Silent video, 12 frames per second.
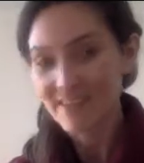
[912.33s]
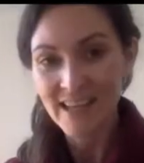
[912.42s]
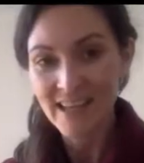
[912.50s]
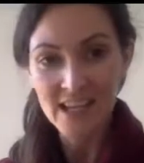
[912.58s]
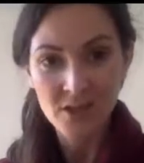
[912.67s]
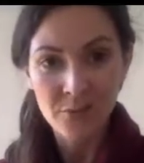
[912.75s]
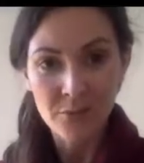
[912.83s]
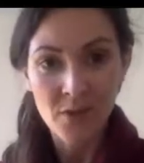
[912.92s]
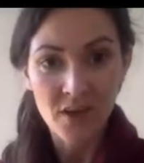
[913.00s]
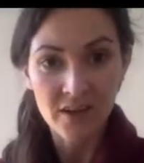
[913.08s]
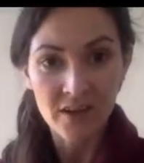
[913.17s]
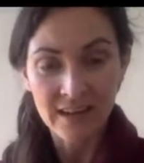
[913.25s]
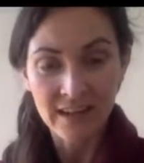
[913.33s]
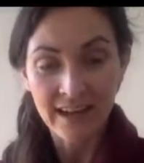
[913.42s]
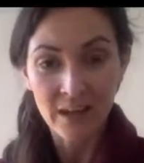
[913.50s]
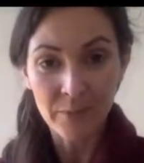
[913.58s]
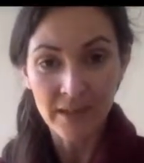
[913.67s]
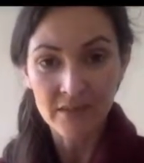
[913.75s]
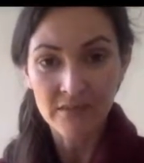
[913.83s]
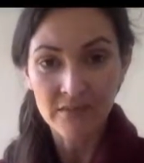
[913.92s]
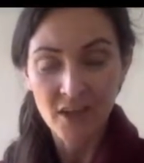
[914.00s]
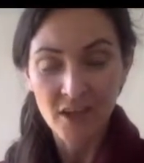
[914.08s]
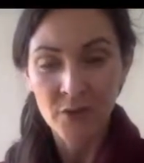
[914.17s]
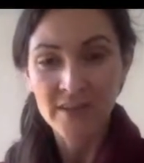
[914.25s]
sit in your muck a little bit,
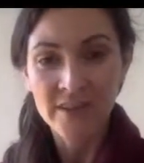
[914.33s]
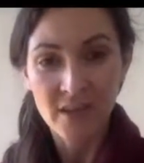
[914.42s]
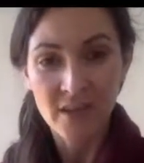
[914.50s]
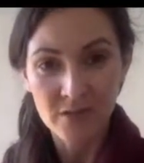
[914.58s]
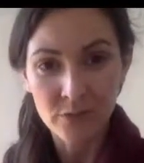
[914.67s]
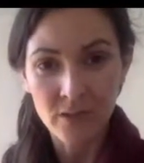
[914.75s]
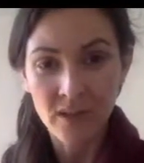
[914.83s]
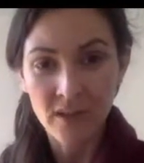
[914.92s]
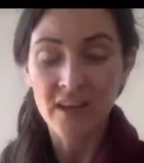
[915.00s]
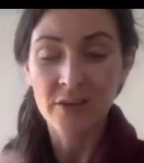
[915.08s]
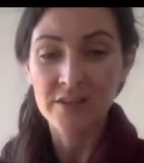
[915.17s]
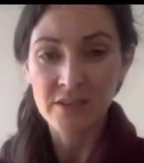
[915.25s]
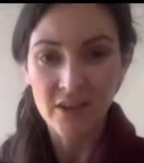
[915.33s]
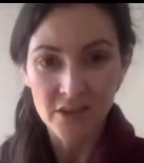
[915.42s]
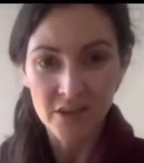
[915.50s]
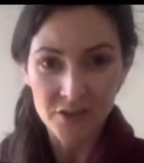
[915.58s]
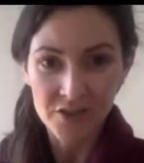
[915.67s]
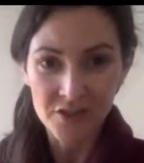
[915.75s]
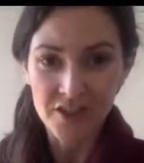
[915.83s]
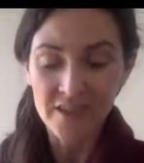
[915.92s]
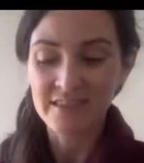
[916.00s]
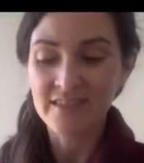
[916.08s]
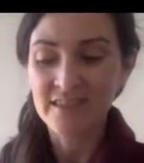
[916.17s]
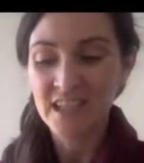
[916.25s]
go into the underworld, go into your
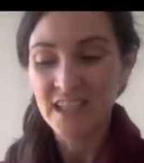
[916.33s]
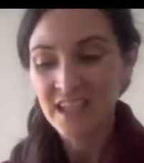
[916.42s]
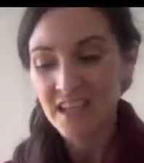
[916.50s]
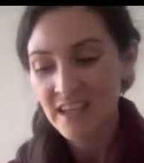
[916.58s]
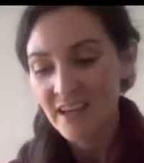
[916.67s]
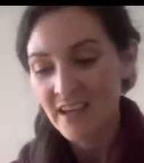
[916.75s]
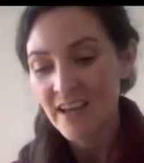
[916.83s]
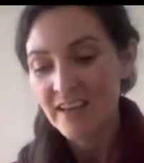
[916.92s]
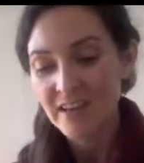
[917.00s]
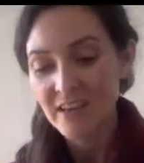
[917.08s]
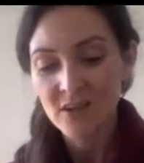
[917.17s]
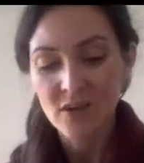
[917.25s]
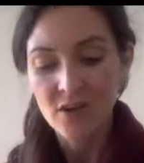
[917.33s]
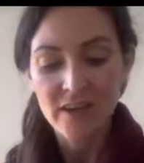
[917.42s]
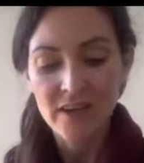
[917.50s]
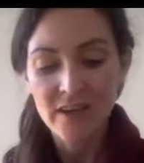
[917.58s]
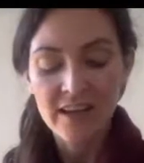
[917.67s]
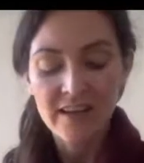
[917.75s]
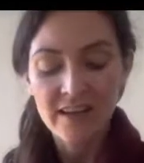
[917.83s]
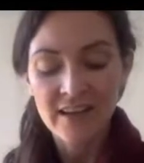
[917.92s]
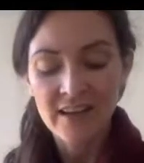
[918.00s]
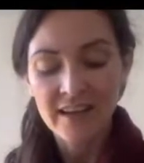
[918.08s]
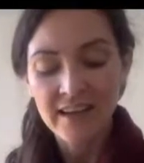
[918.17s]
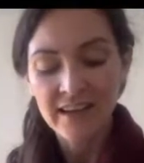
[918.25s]
unconscious. It
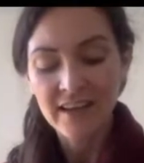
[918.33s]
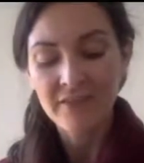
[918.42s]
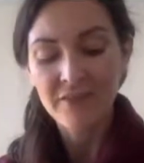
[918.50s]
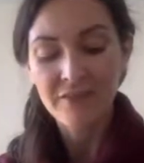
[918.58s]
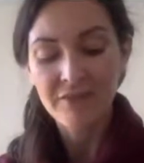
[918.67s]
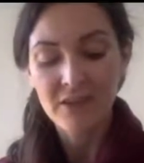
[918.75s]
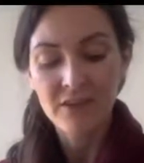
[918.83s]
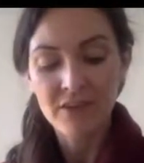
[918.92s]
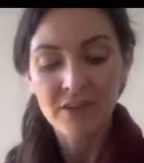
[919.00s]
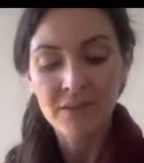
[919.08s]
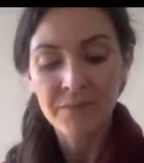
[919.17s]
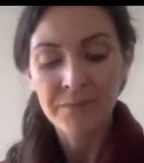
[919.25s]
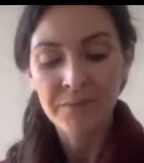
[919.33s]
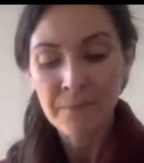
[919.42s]
can feel